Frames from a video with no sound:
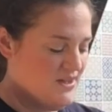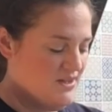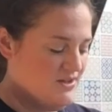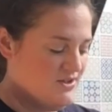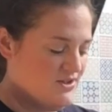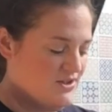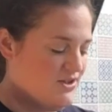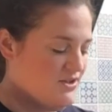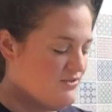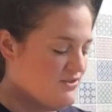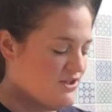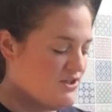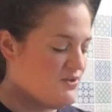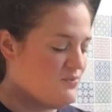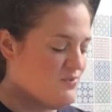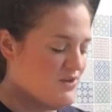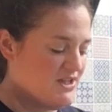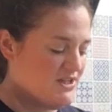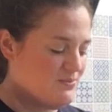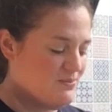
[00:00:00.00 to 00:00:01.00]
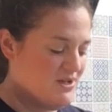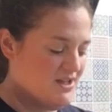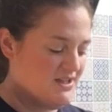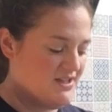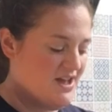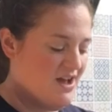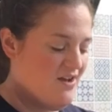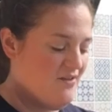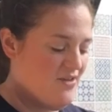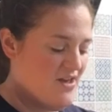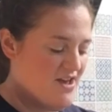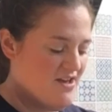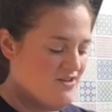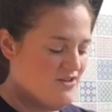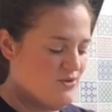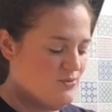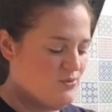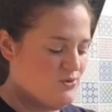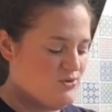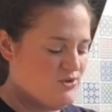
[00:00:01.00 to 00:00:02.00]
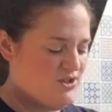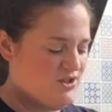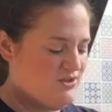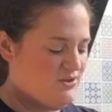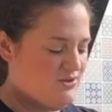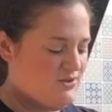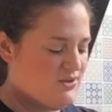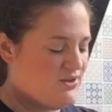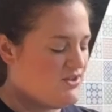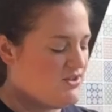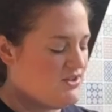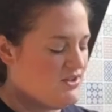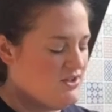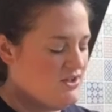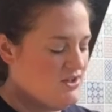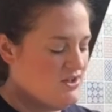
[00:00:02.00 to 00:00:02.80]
So there are some recipes out there that will use